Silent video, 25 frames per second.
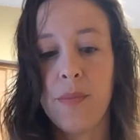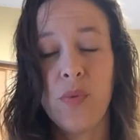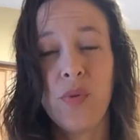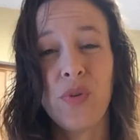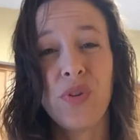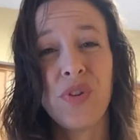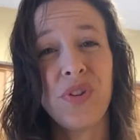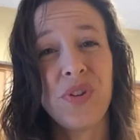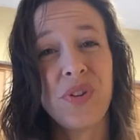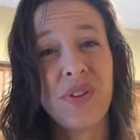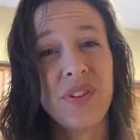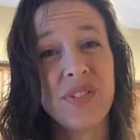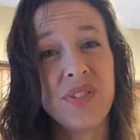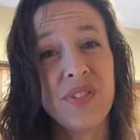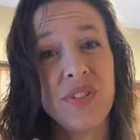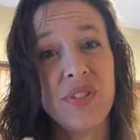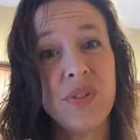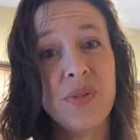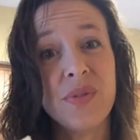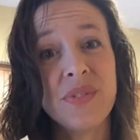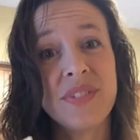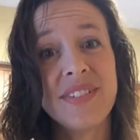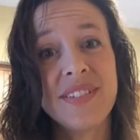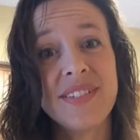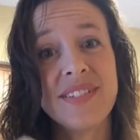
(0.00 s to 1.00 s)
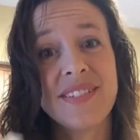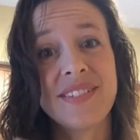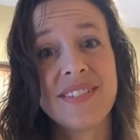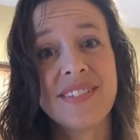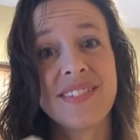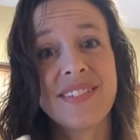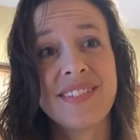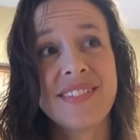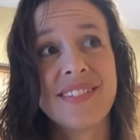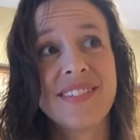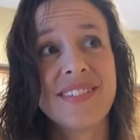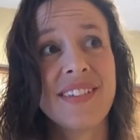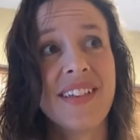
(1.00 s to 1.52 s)
Or you could use
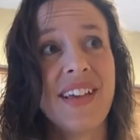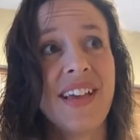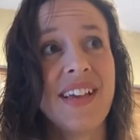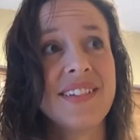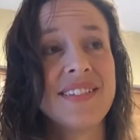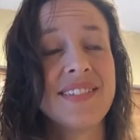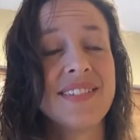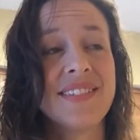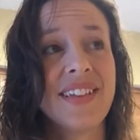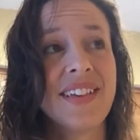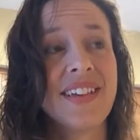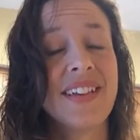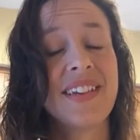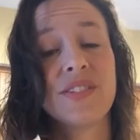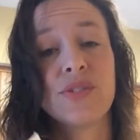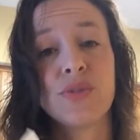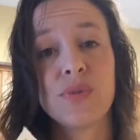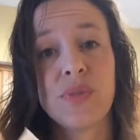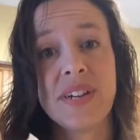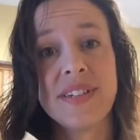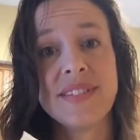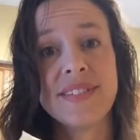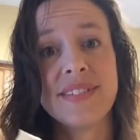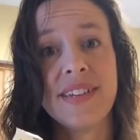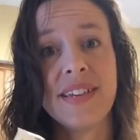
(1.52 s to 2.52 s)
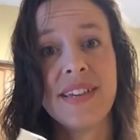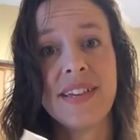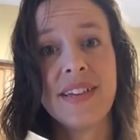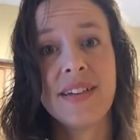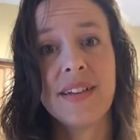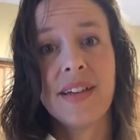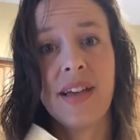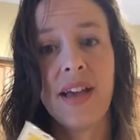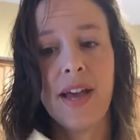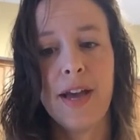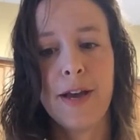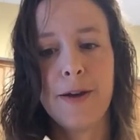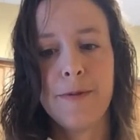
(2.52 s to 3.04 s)
this as like a
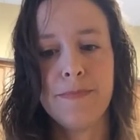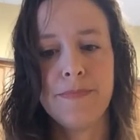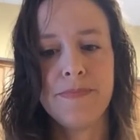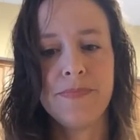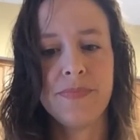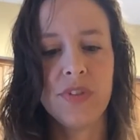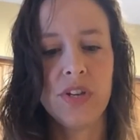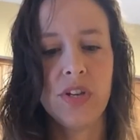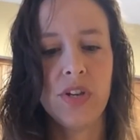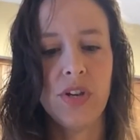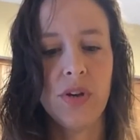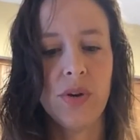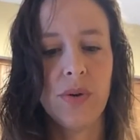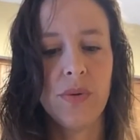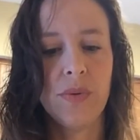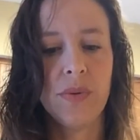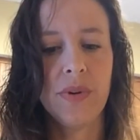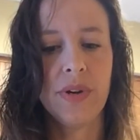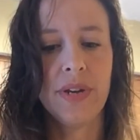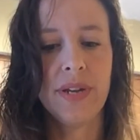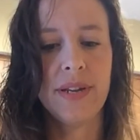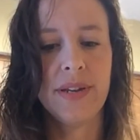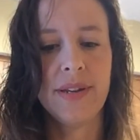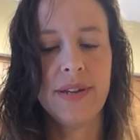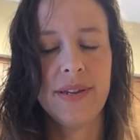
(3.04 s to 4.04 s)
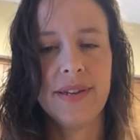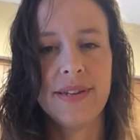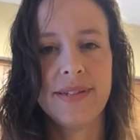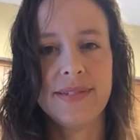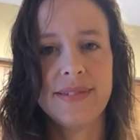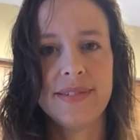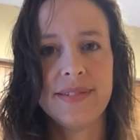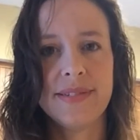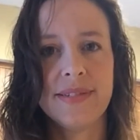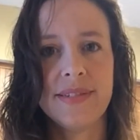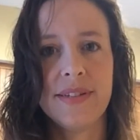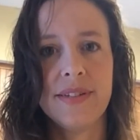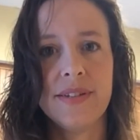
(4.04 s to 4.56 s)
dressing.
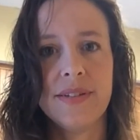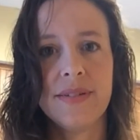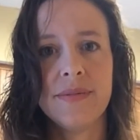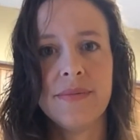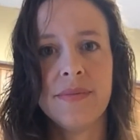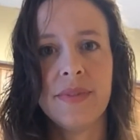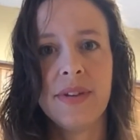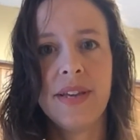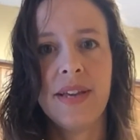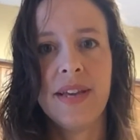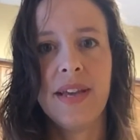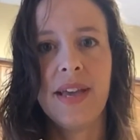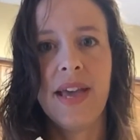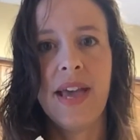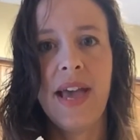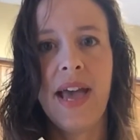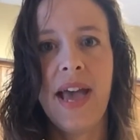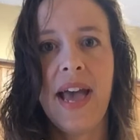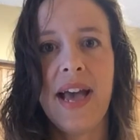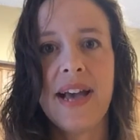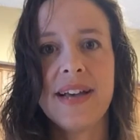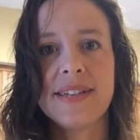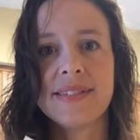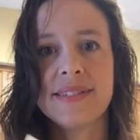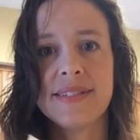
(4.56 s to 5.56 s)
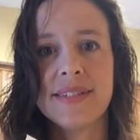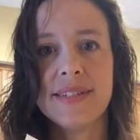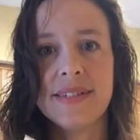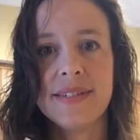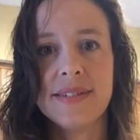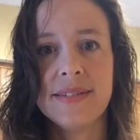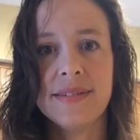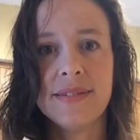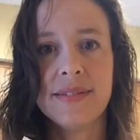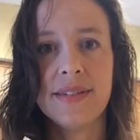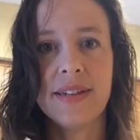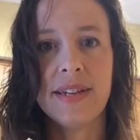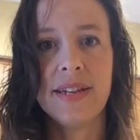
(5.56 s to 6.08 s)
It's the
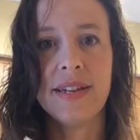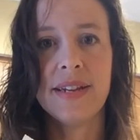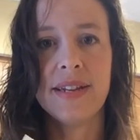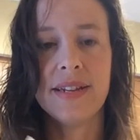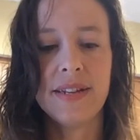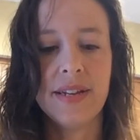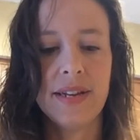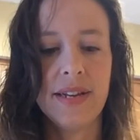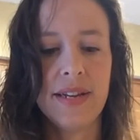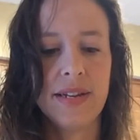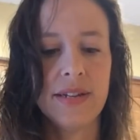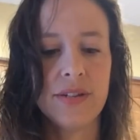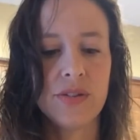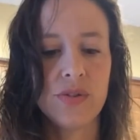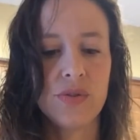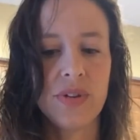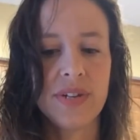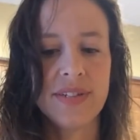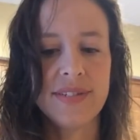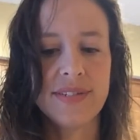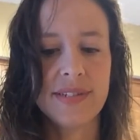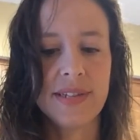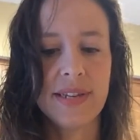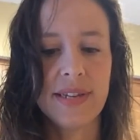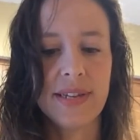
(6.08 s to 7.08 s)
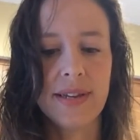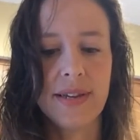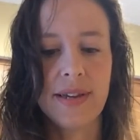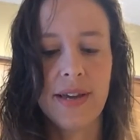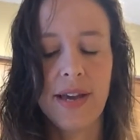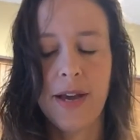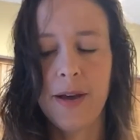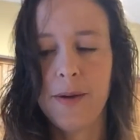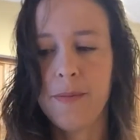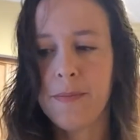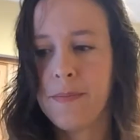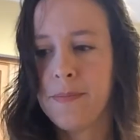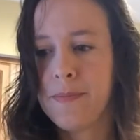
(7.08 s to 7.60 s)
acid in a dressing
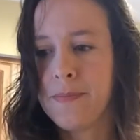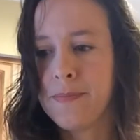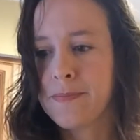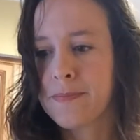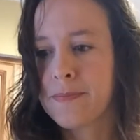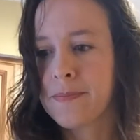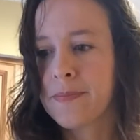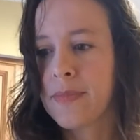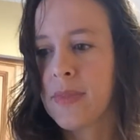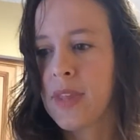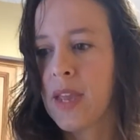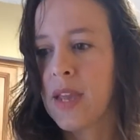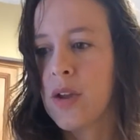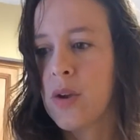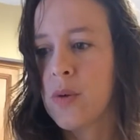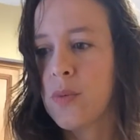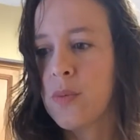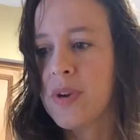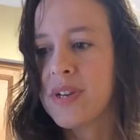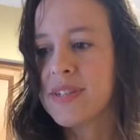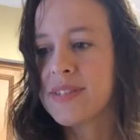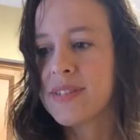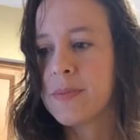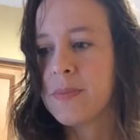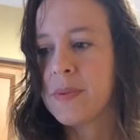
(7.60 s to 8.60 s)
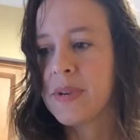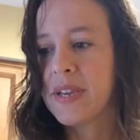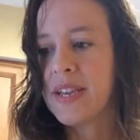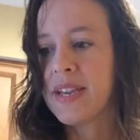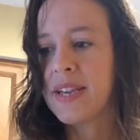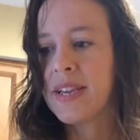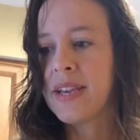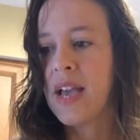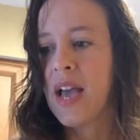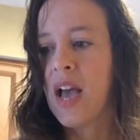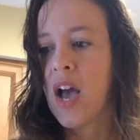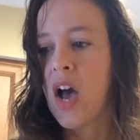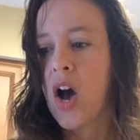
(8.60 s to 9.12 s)

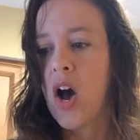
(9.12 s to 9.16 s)
recipe.